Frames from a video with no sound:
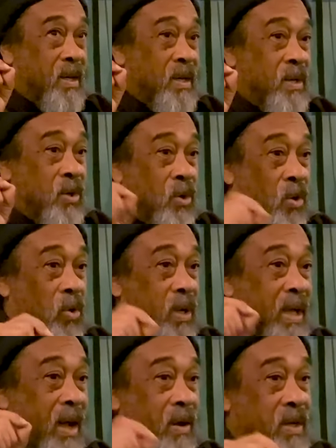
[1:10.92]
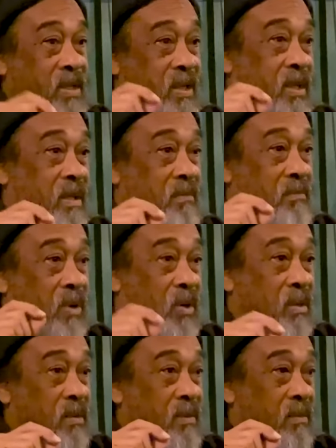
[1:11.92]
No character in the
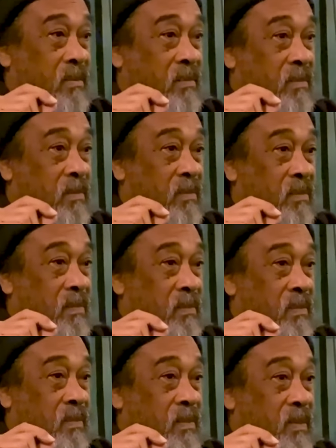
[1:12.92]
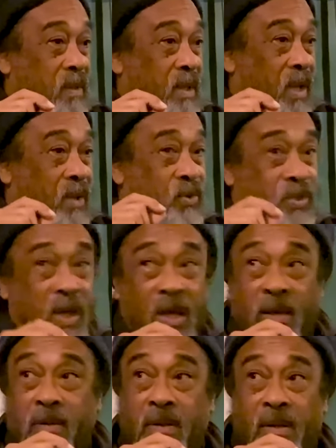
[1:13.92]
book can
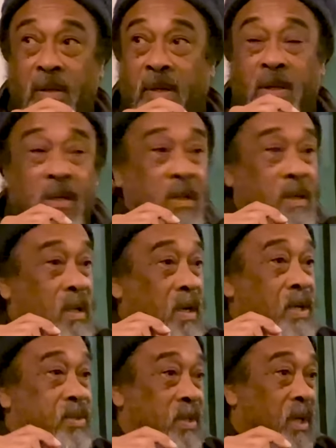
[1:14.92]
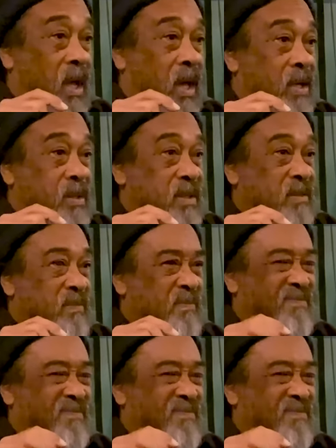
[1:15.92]
say, listen, guys,